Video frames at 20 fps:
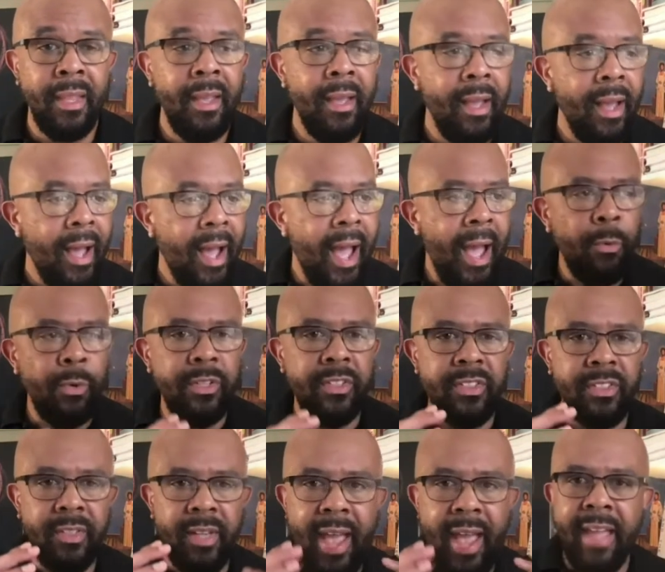I was
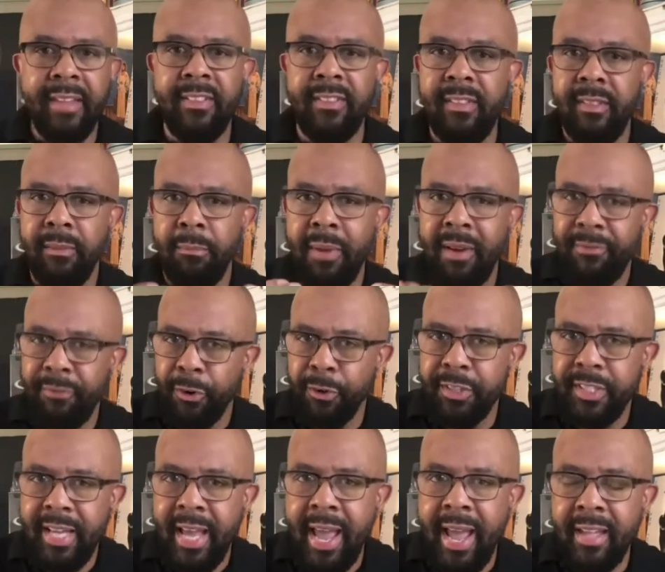asked, my first
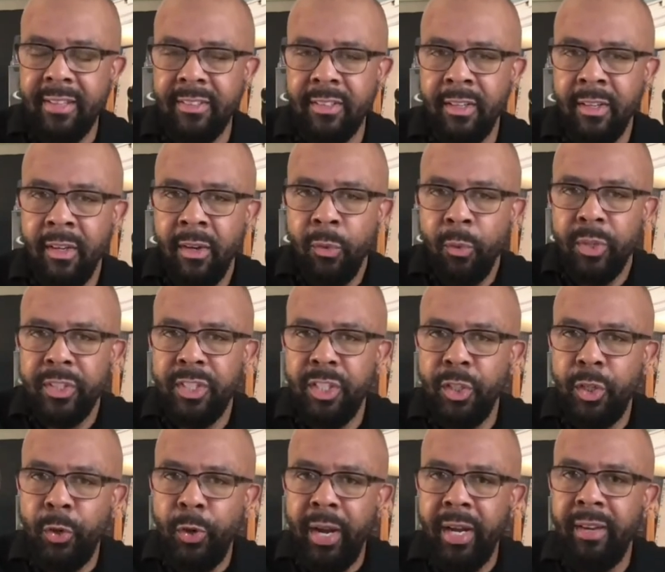task was to
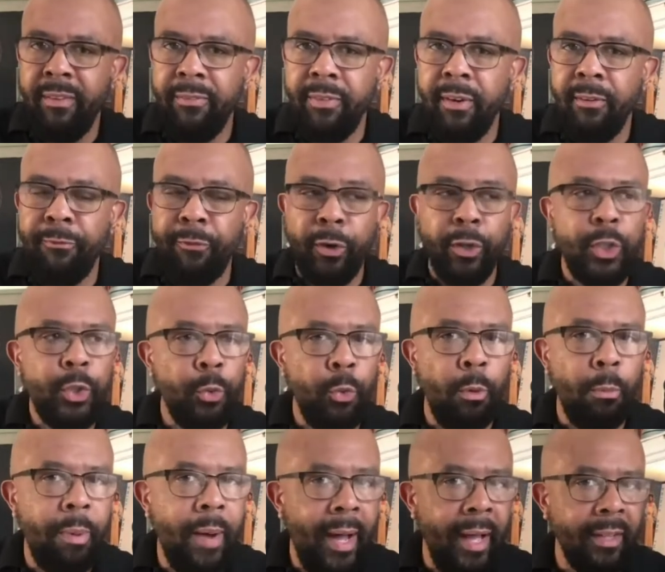create a virtual
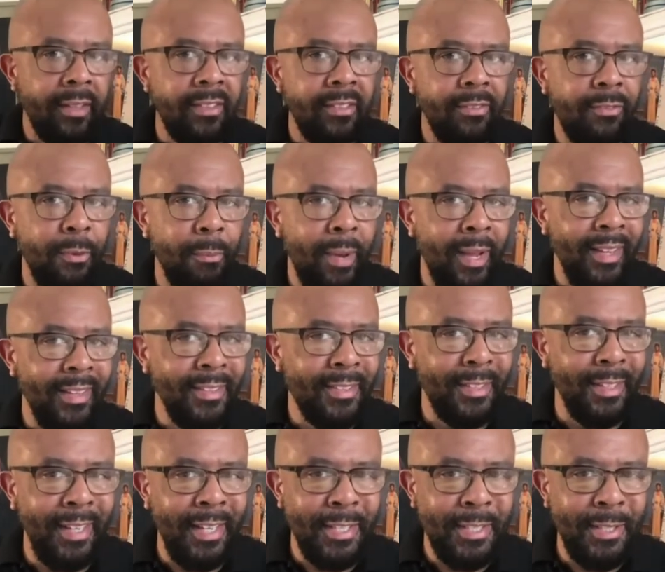box for my
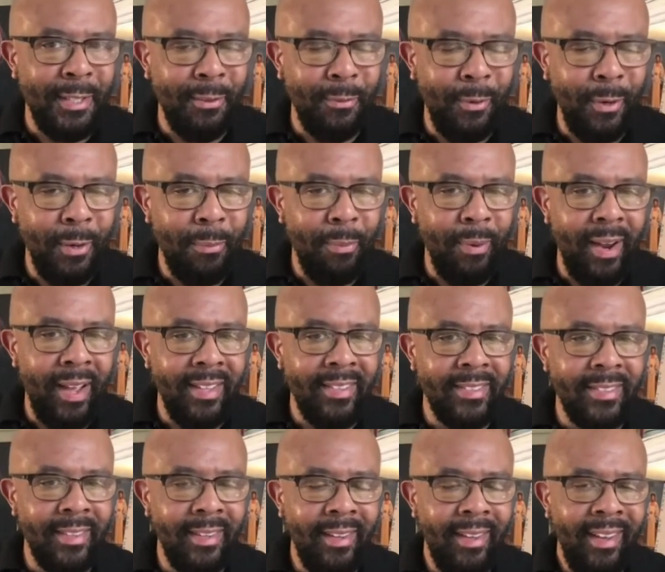installation of WordPress.
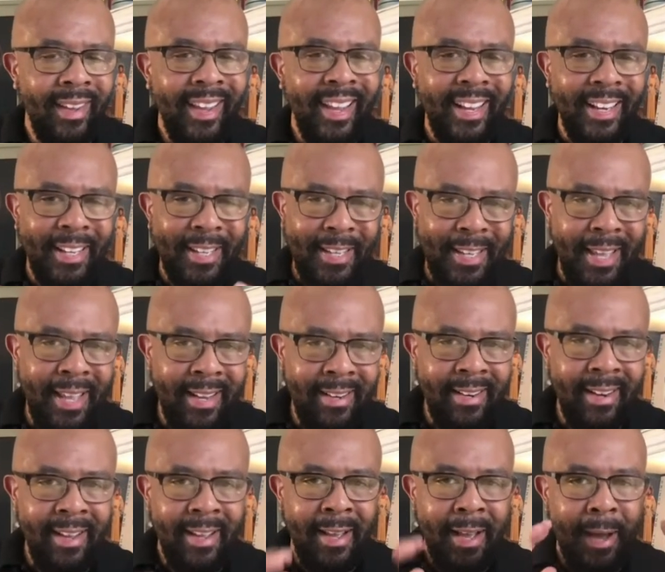And again,
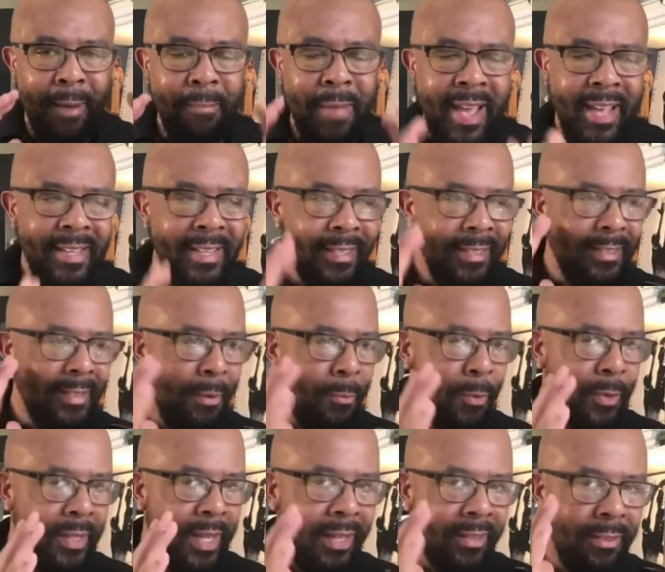imagine
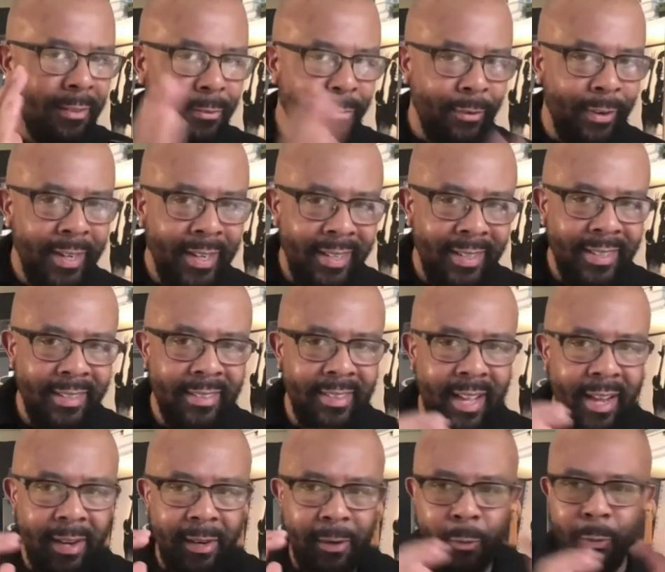someone that's a front-end
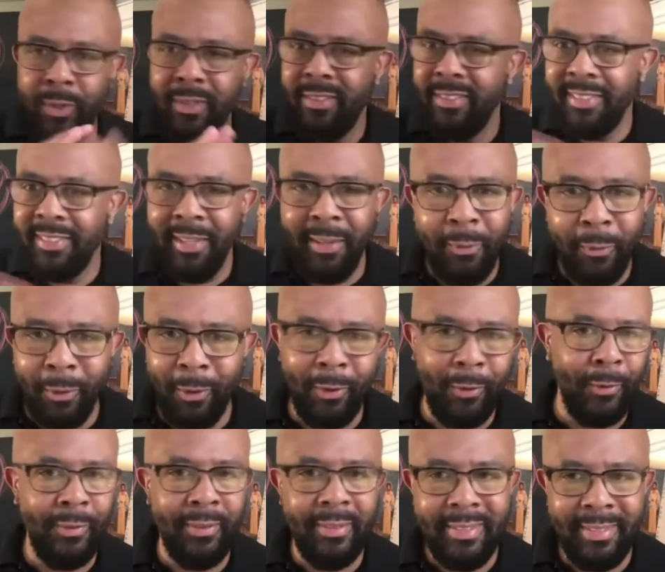designer with
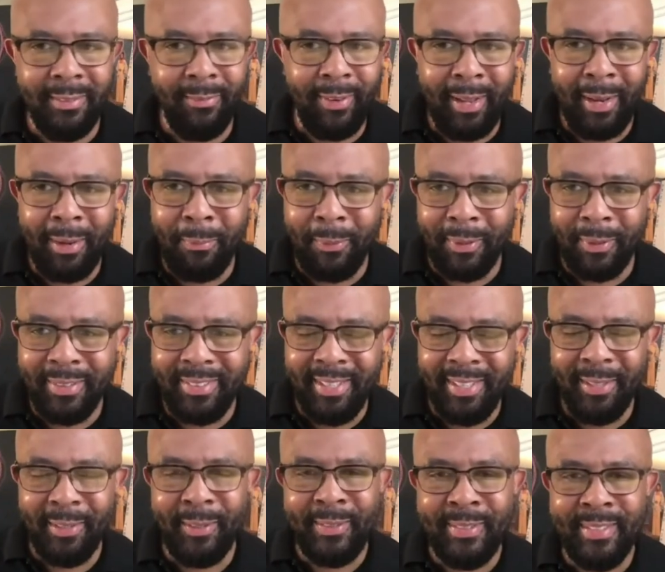zero developer
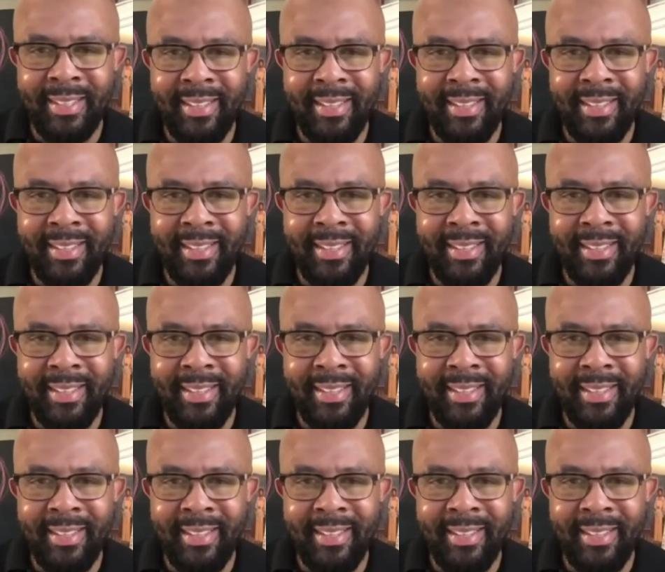skills,